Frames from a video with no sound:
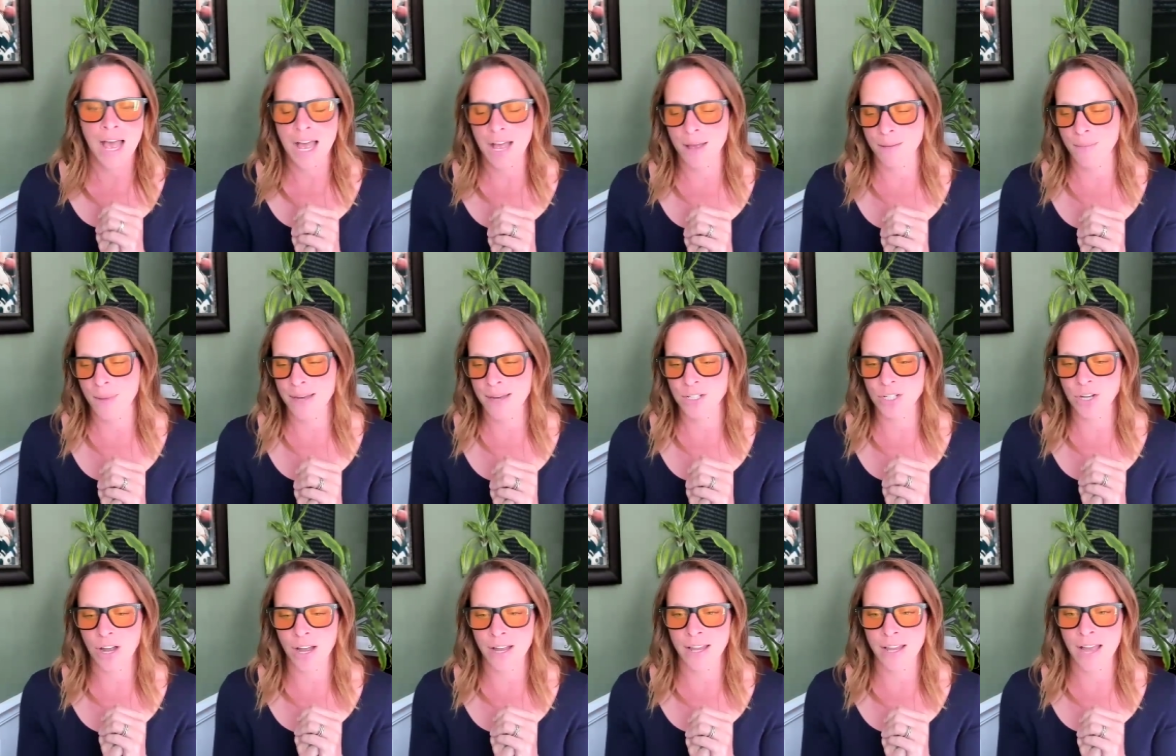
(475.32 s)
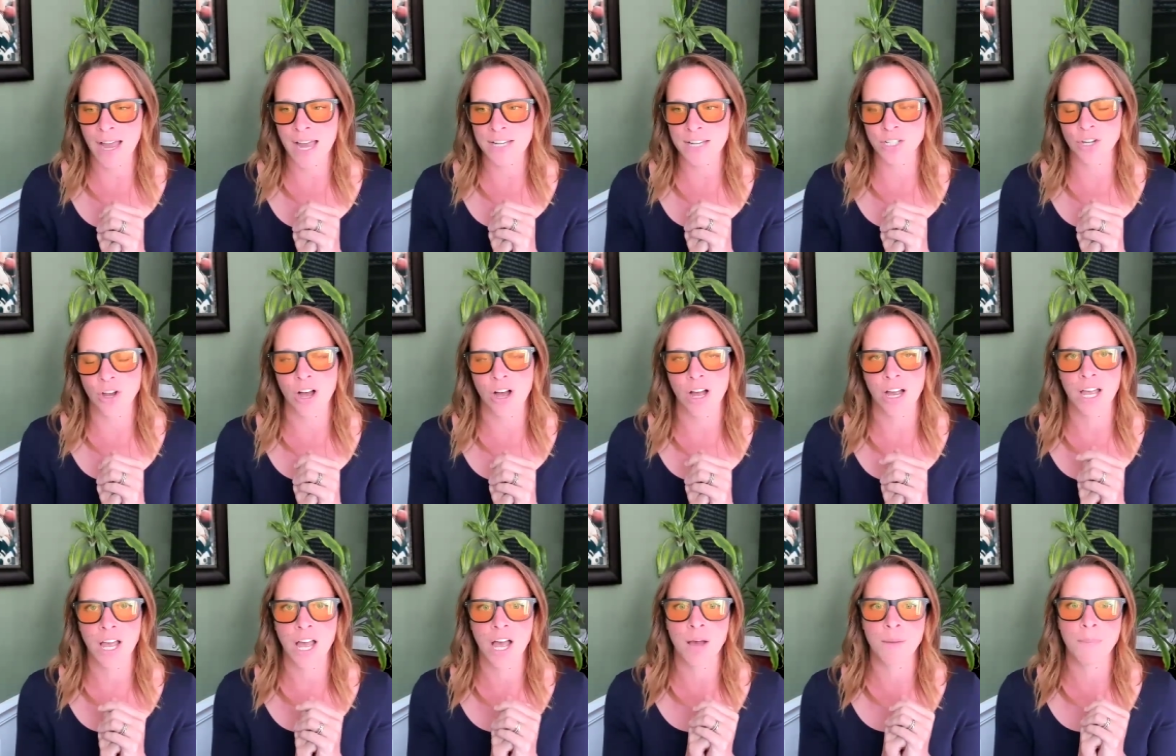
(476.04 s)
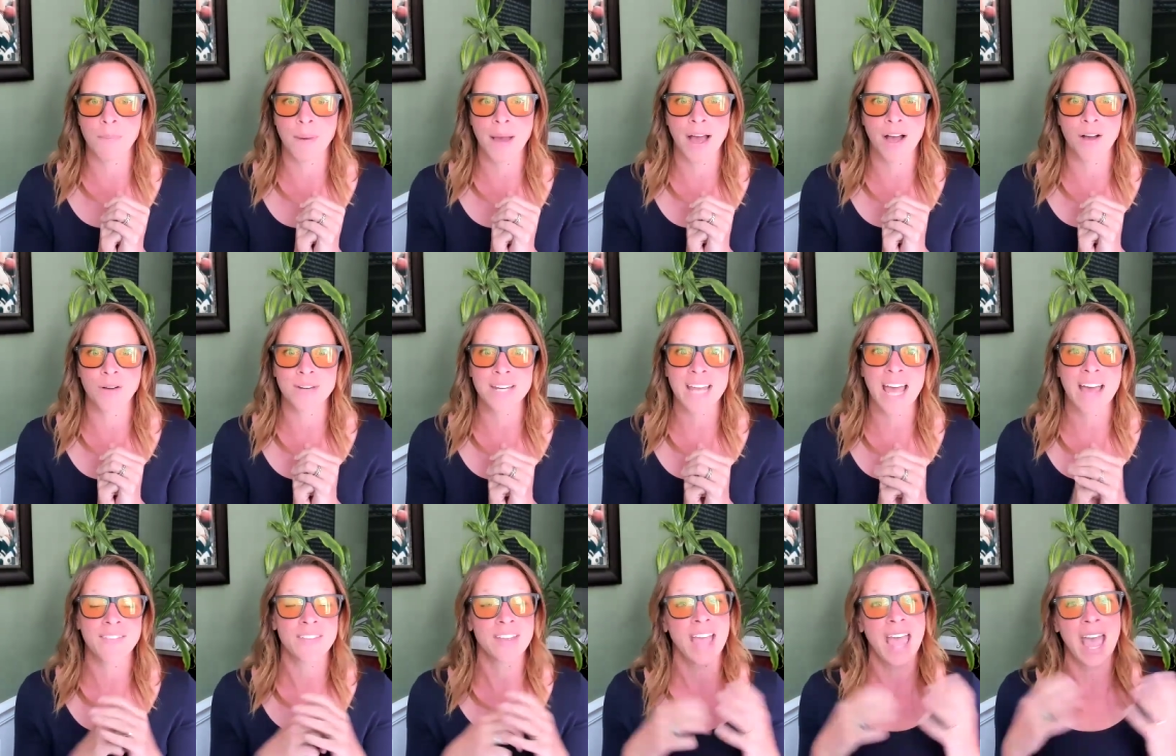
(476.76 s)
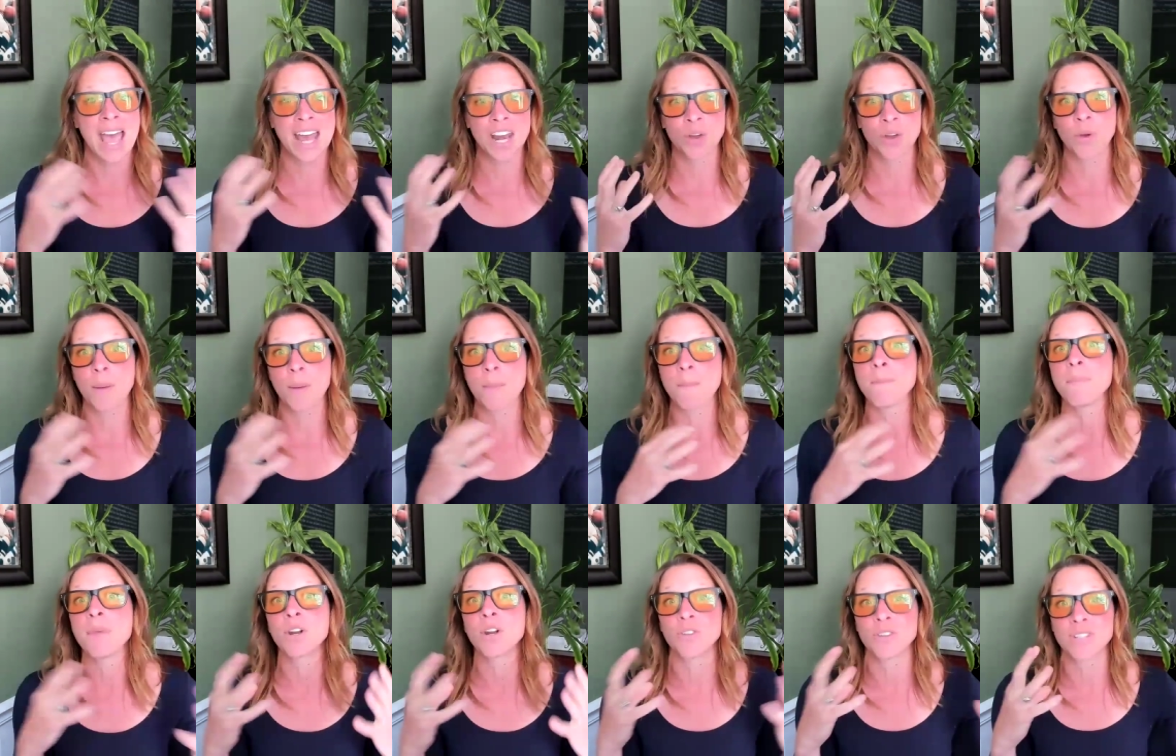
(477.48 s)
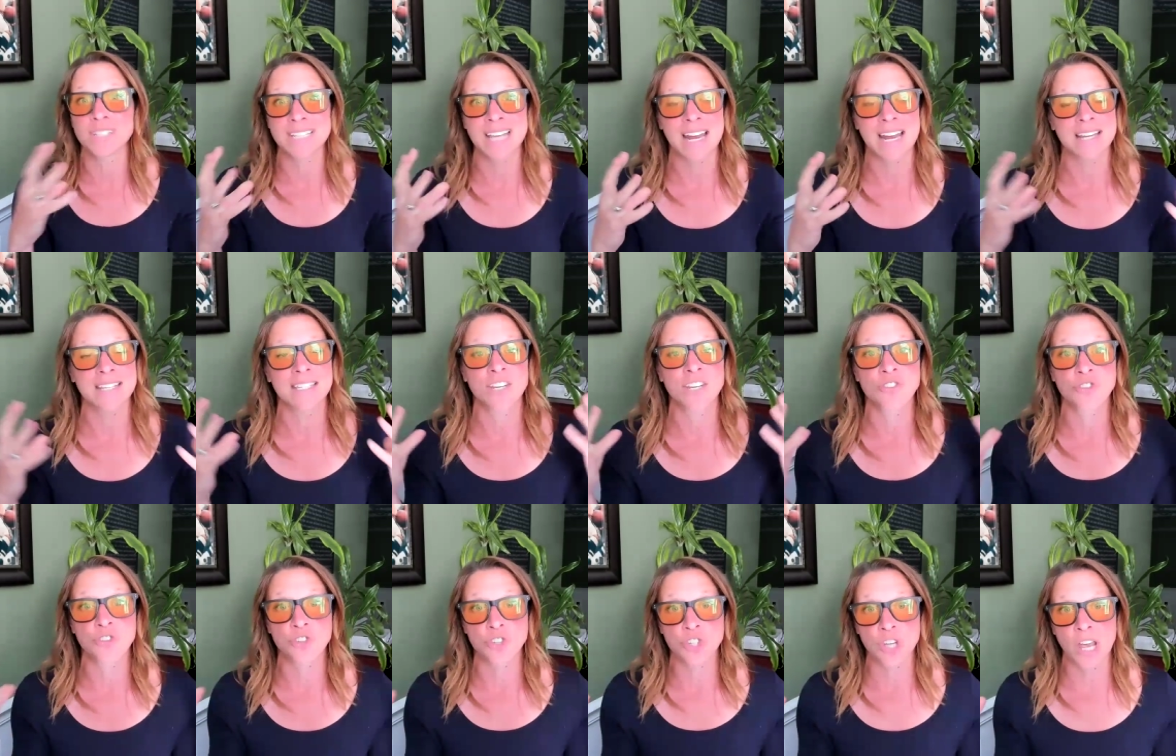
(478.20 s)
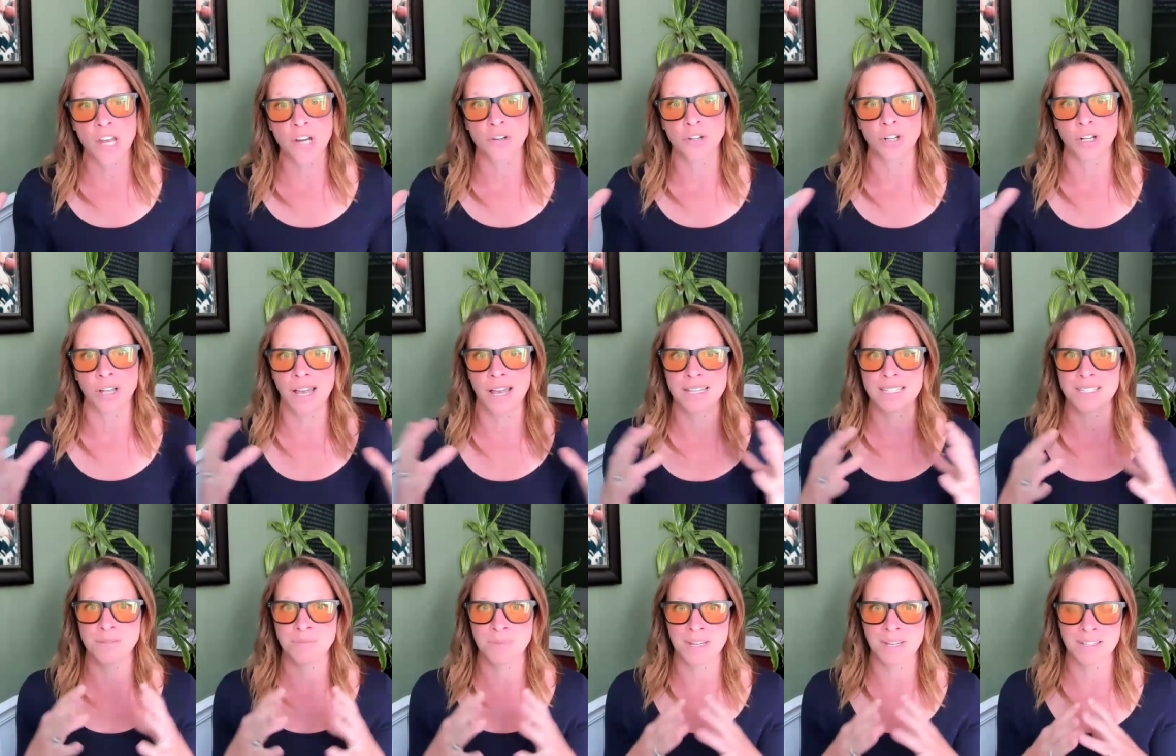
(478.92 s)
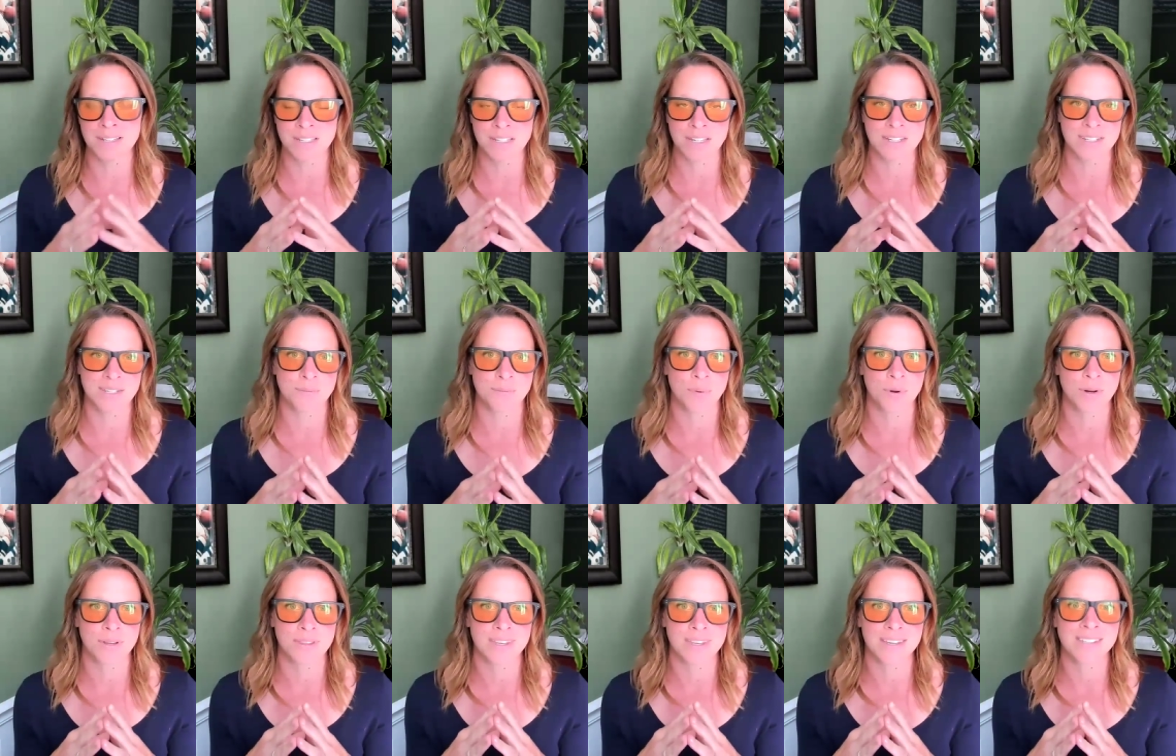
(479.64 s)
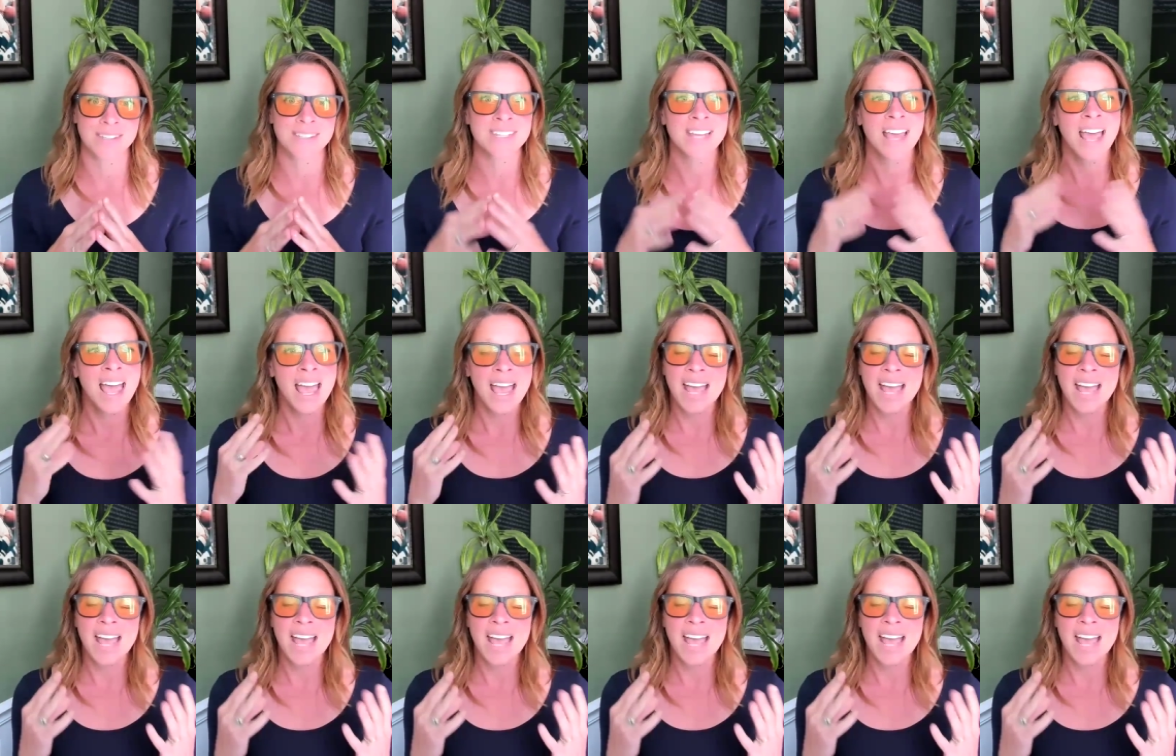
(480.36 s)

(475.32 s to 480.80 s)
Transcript: Um, I, talk, I talk about having adequate mineral status in general as a means to support this.